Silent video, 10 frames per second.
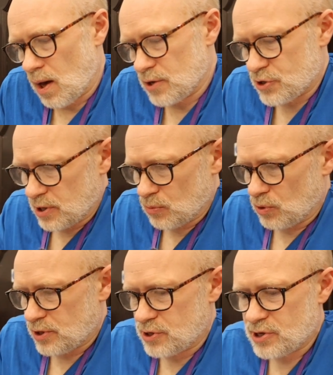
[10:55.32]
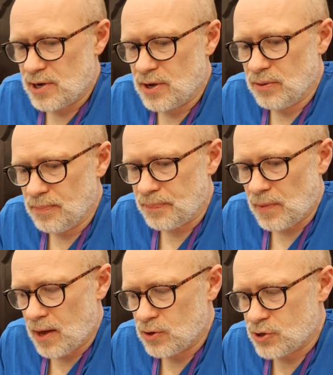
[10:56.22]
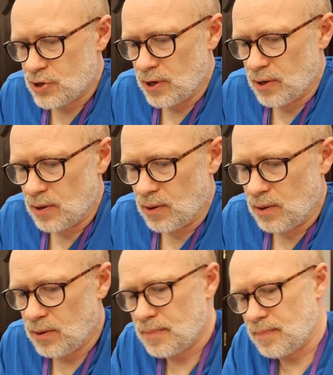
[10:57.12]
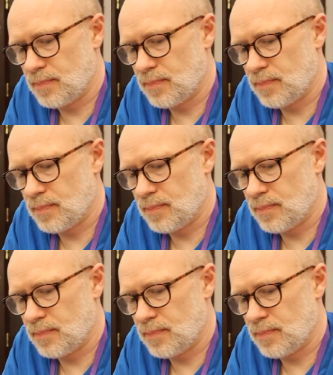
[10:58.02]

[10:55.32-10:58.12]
A turn will continue until,